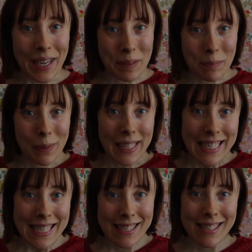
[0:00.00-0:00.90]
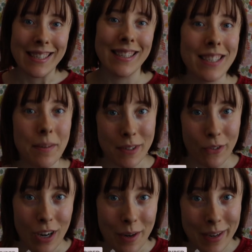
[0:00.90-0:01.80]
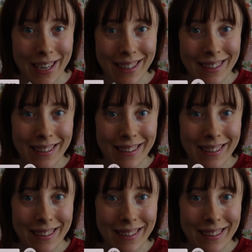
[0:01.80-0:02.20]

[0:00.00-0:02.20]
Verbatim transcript: And please consider subscribing.